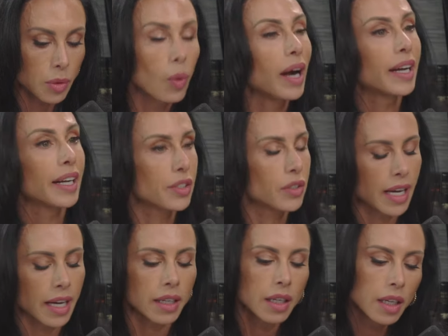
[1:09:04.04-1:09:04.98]
why I do
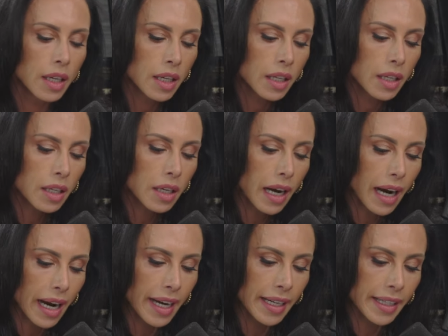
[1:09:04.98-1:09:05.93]
that.
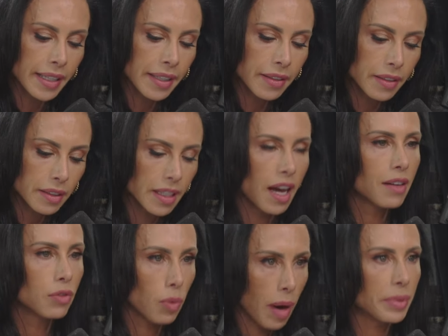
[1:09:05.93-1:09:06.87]
I
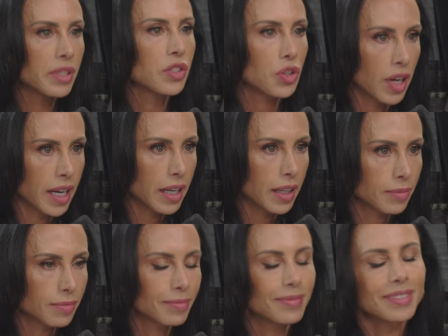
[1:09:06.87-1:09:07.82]
love weapons training.
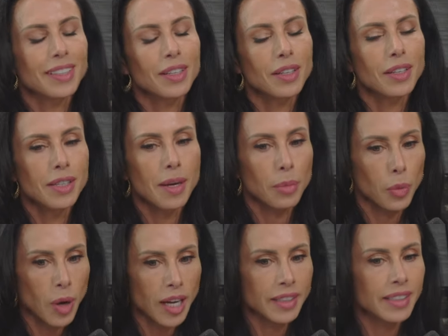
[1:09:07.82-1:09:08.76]
Number
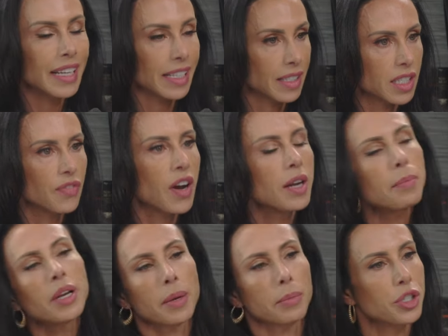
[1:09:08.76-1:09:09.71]
one, yes, it's fun,
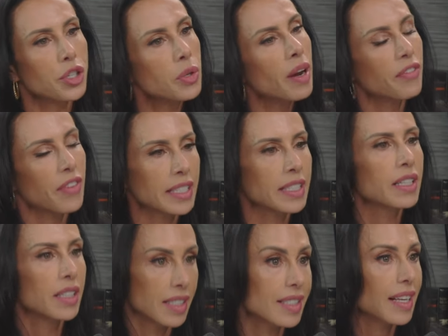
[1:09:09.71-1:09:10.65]
but number two, I find it
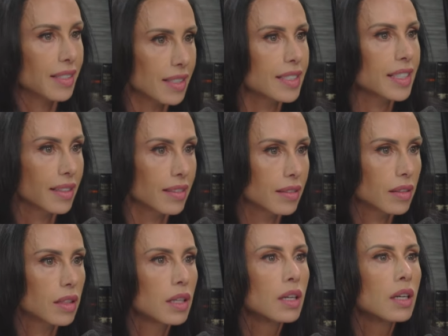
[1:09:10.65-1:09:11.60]
a necessity.
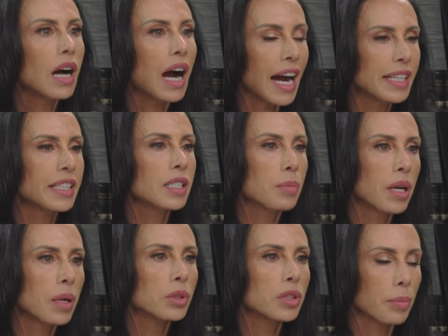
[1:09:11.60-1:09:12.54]
I need to
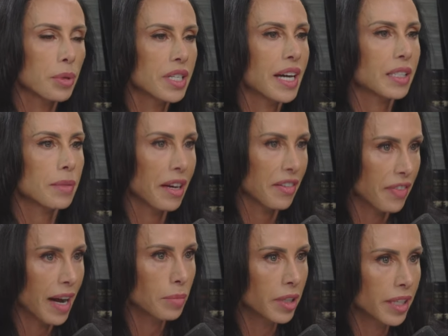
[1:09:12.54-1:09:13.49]
be able to protect my
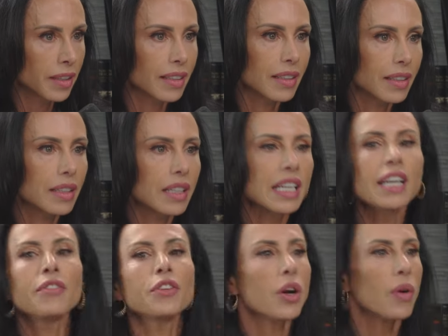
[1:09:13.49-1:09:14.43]
family,
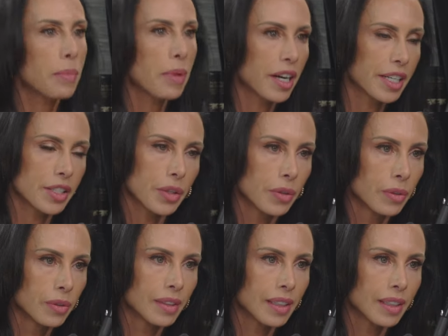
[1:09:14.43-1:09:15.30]
even though I'm married to